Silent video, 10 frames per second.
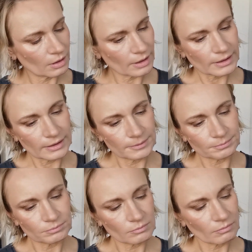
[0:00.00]
like a
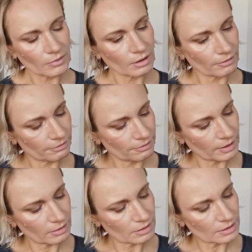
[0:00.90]

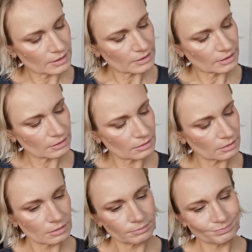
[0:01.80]
very
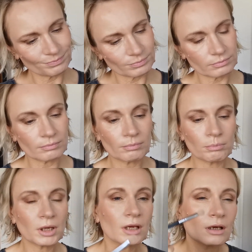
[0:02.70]
subtle
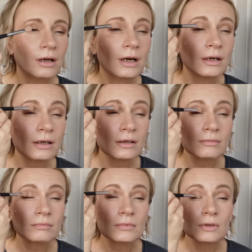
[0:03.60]
pink color,
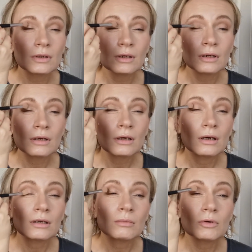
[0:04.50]

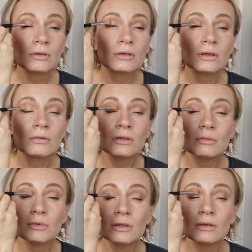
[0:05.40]
and I'm gonna go in the
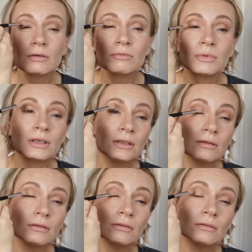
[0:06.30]
middle of my
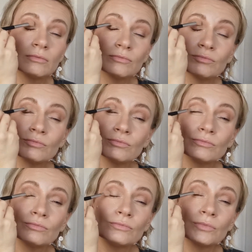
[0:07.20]

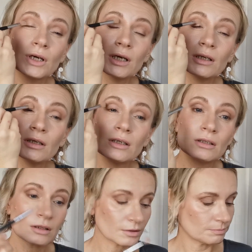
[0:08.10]
eyelid,
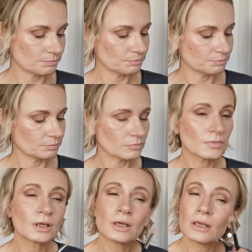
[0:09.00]

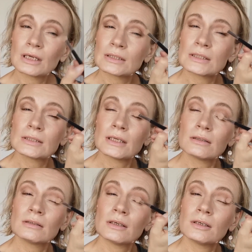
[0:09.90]
like the
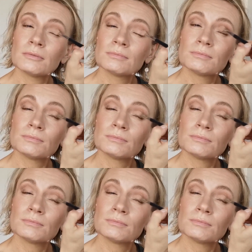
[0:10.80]
center,